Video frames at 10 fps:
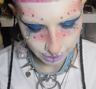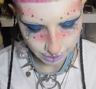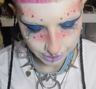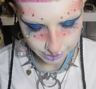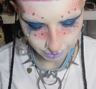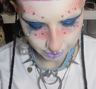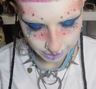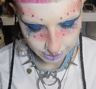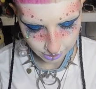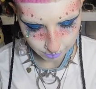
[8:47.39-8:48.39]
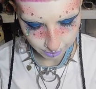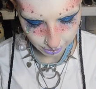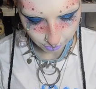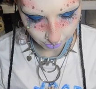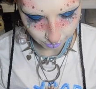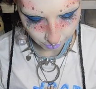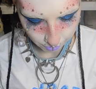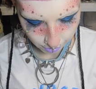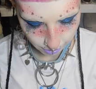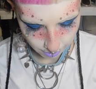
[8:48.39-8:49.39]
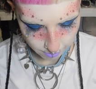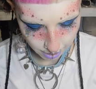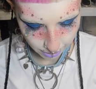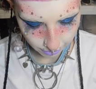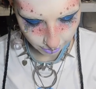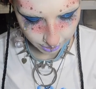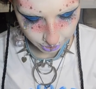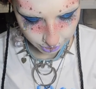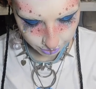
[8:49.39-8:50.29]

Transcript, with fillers: and I saw this and I'm like, oh my gosh.